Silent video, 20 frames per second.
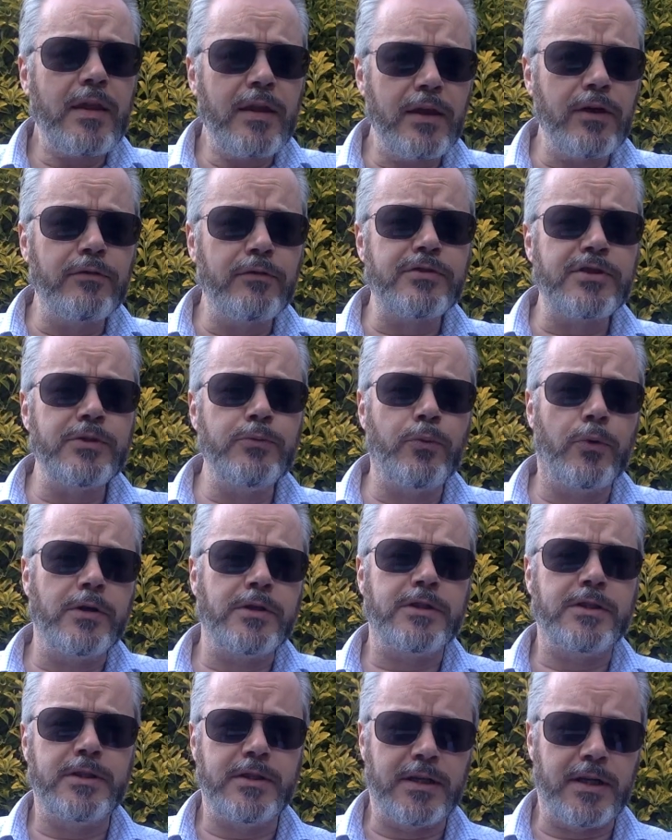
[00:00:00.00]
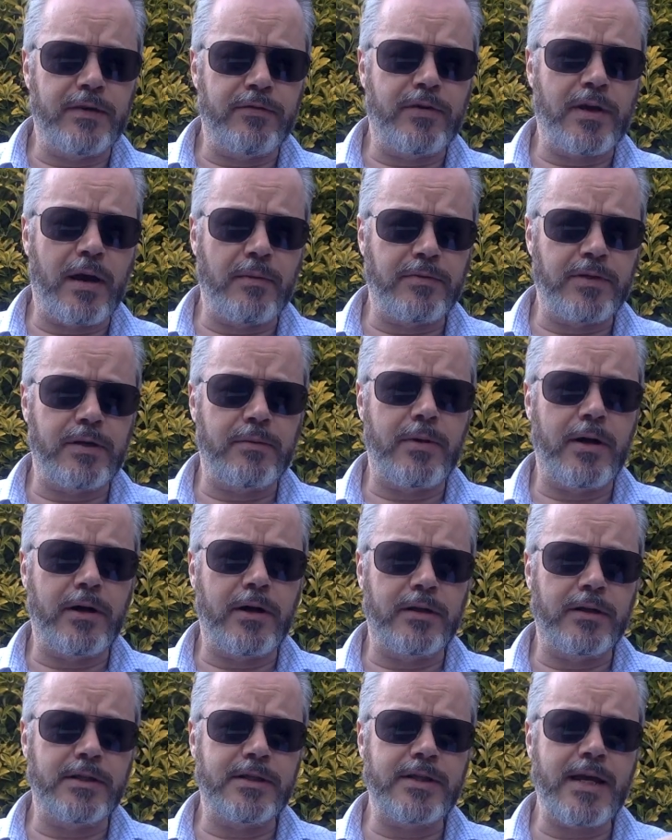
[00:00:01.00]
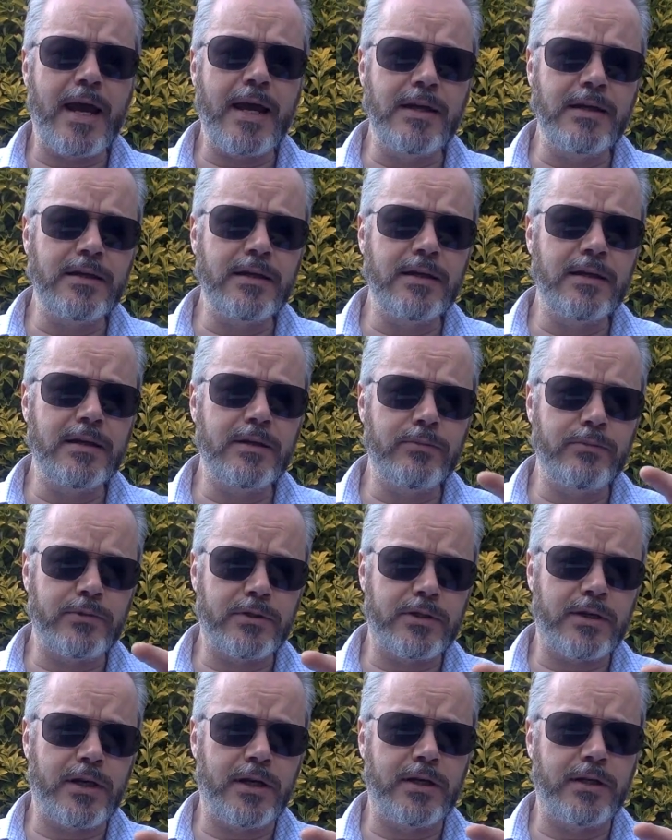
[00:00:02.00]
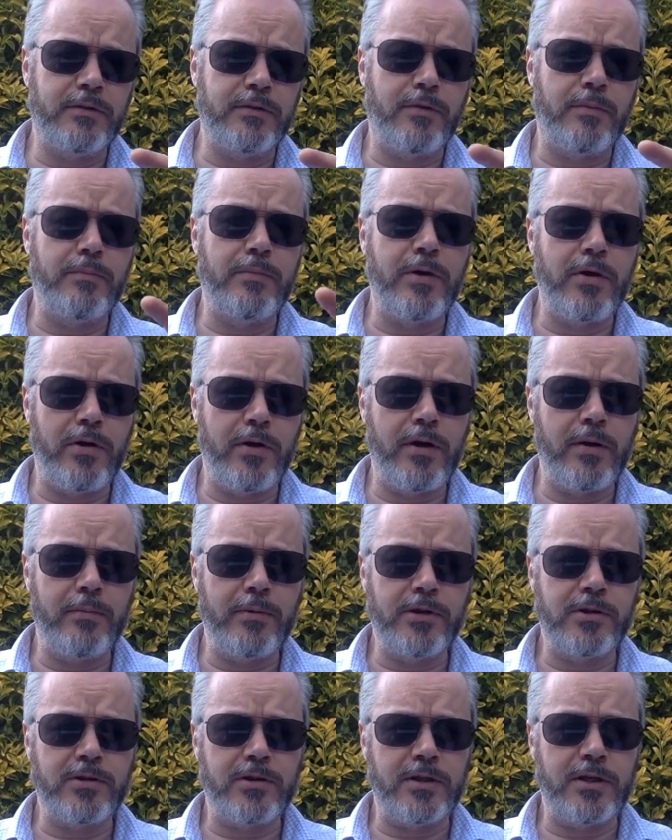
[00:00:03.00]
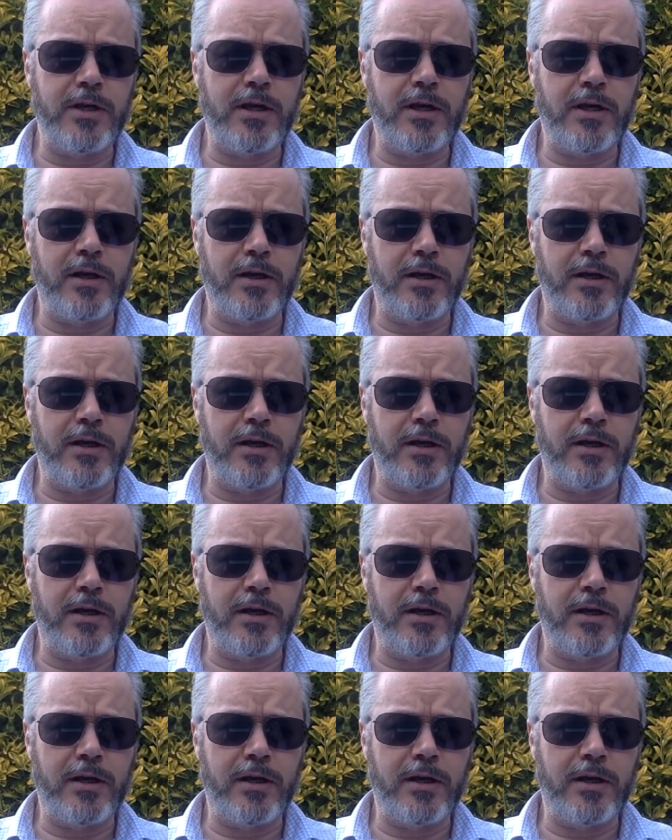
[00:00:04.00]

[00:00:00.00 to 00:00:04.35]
They obviously wanted to give Captain America this ending that was kind of a mirror image, the yin